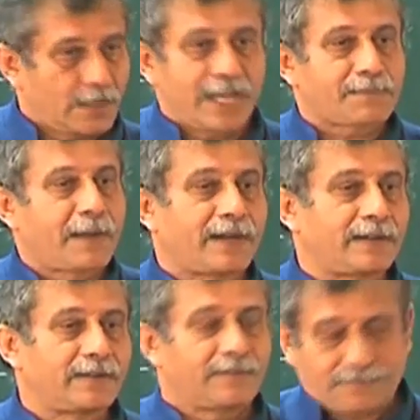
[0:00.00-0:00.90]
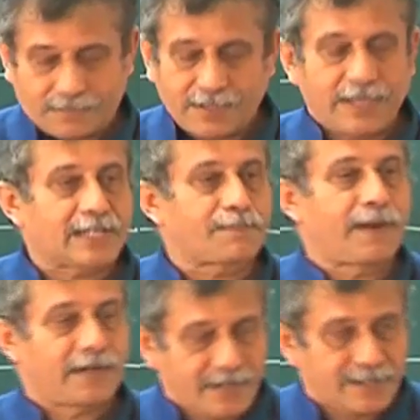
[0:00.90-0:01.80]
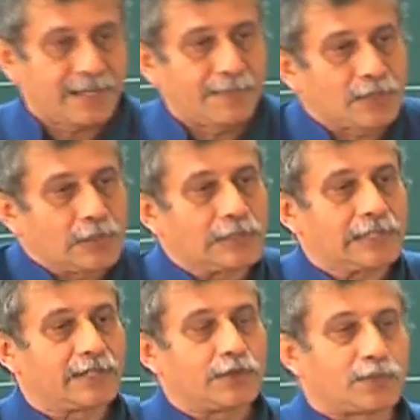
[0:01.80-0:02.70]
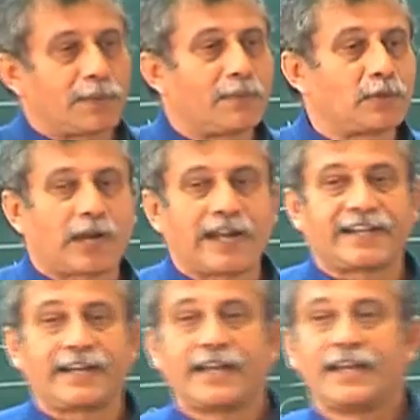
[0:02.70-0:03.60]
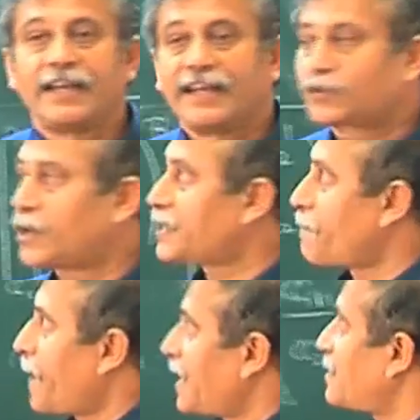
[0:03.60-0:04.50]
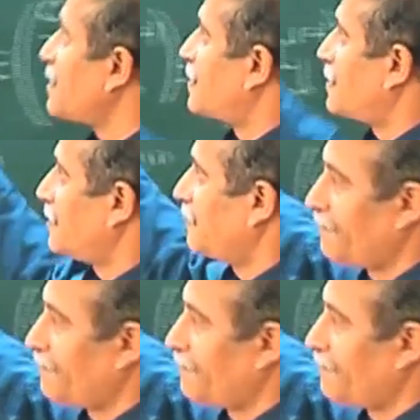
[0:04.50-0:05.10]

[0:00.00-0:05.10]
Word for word: Expand, expand. Yes, absolutely. You should be able to write it. So it's a practice.